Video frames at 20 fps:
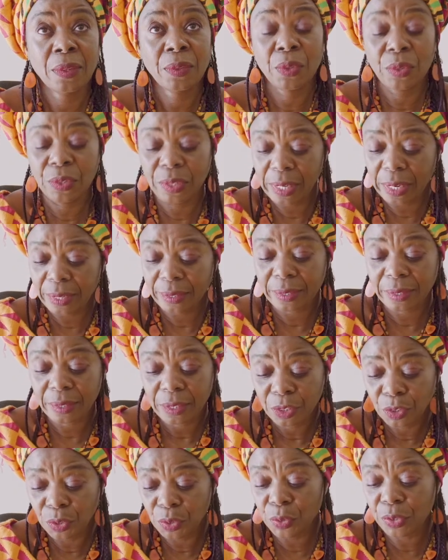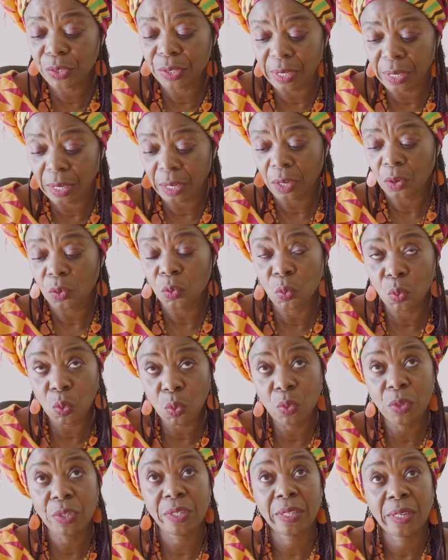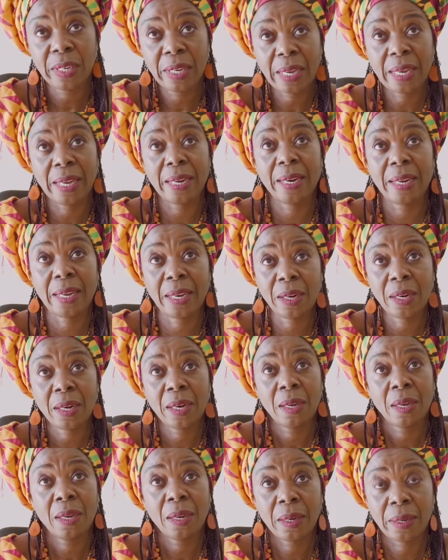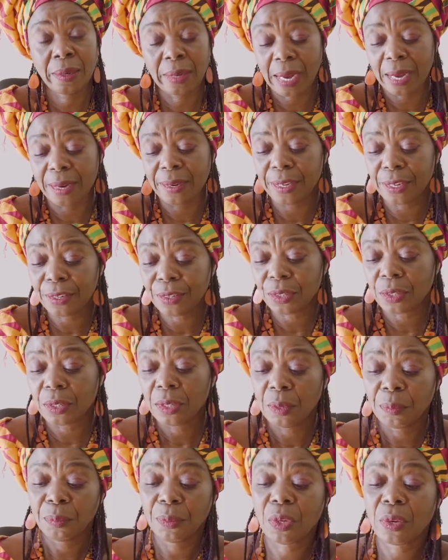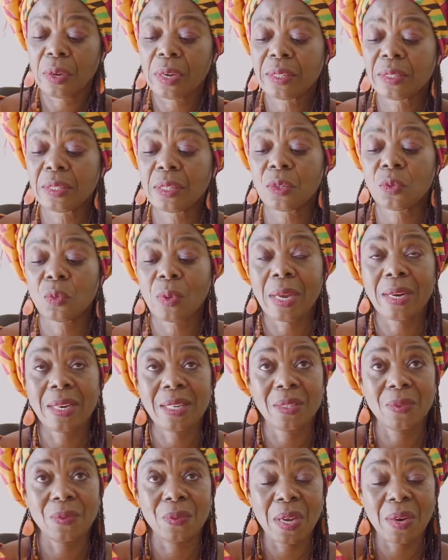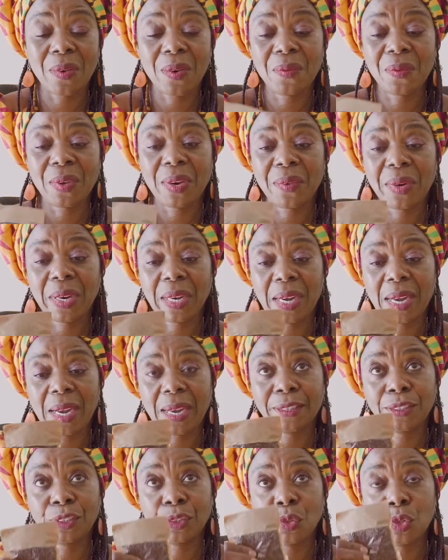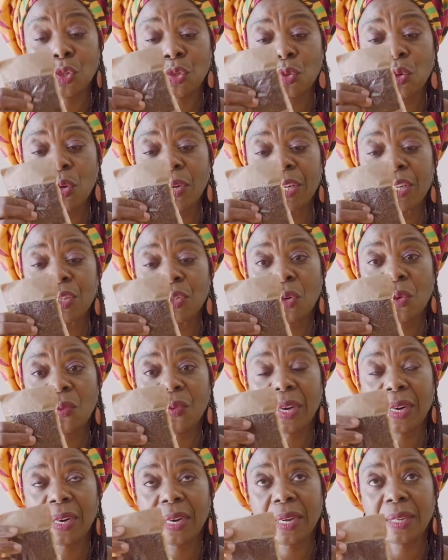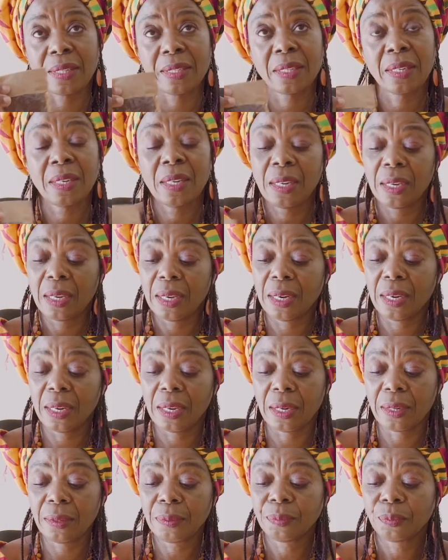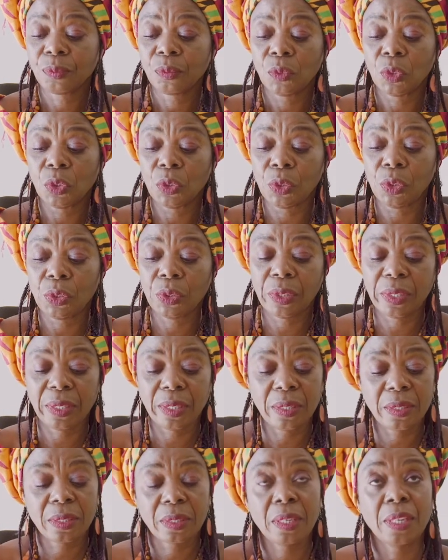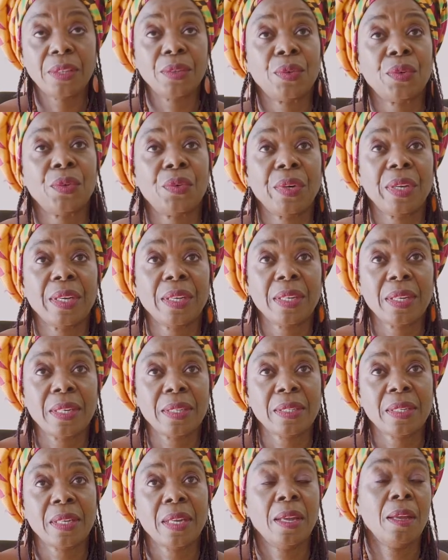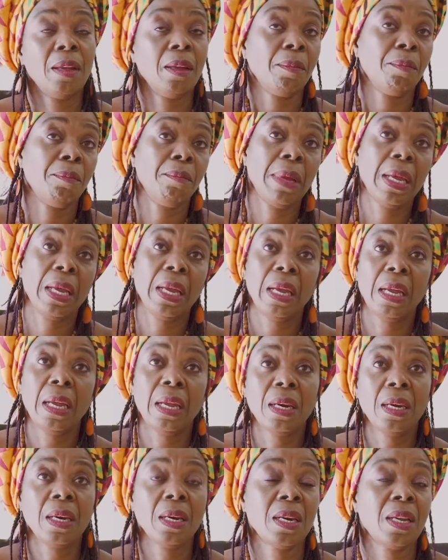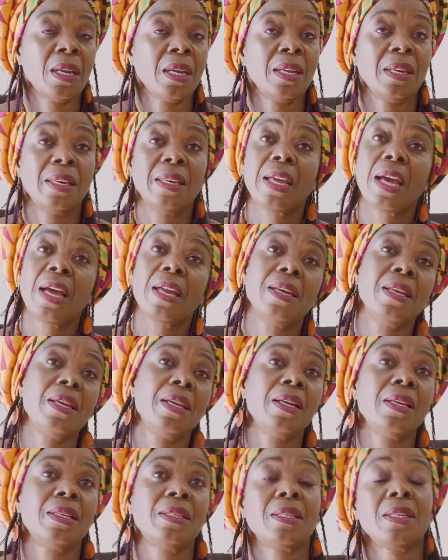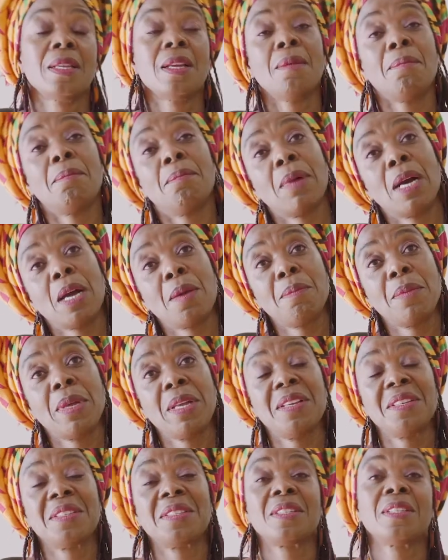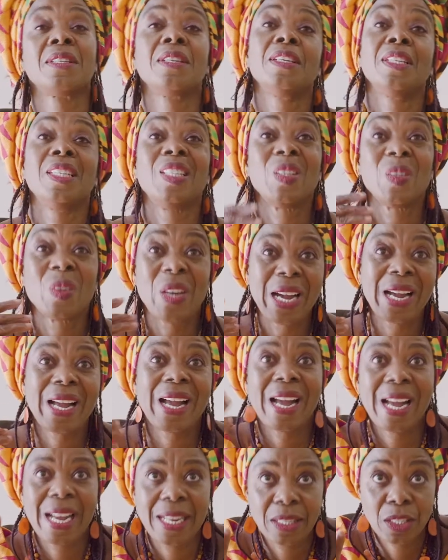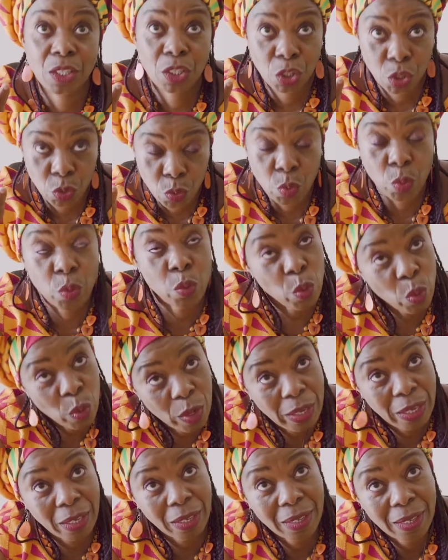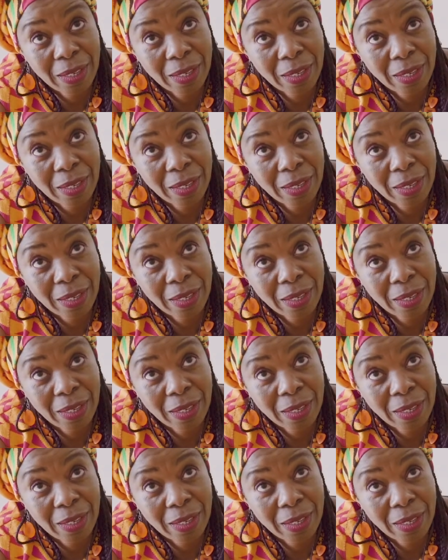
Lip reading: You just use the wood and then grind it. Because this one is very, very hard, you soak it overnight, and then you do it and you drink it. men, daddies, mummies, you are anti-corona.